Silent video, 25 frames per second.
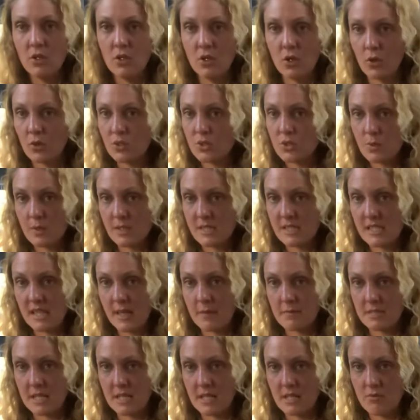Not to
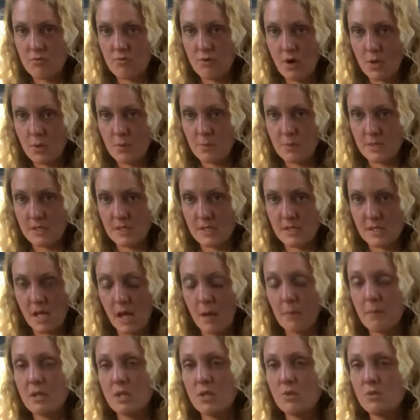accept any rope that's
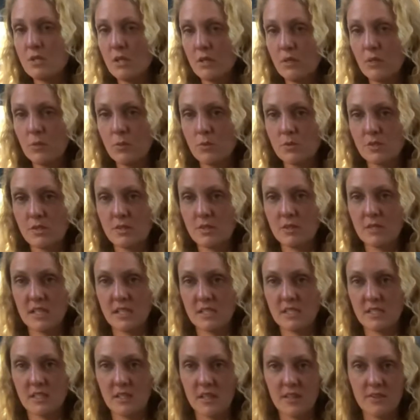coming. You don't know what's on the
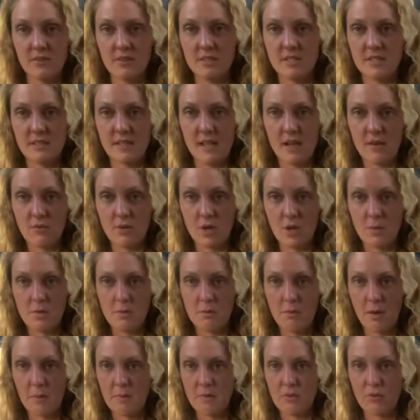other end of that rope. You
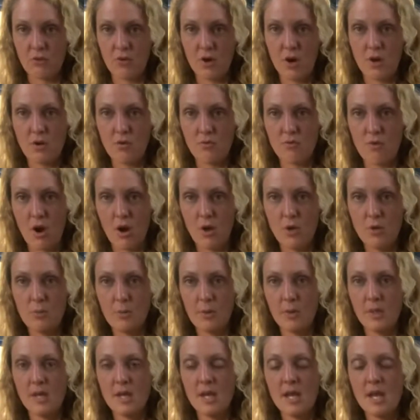might be thrown a rope,
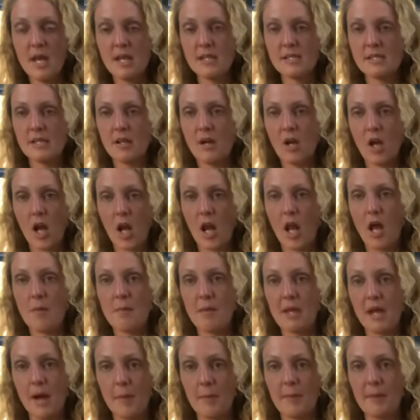start
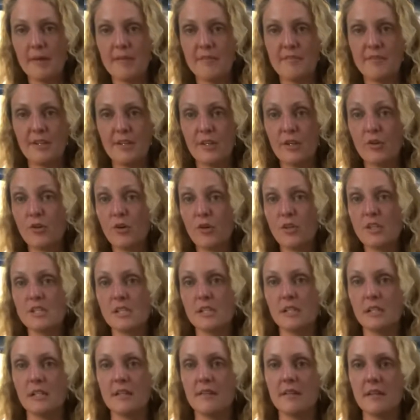climbing up it and find a
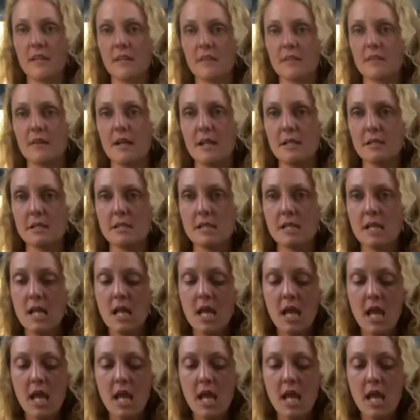crocodile at the other end.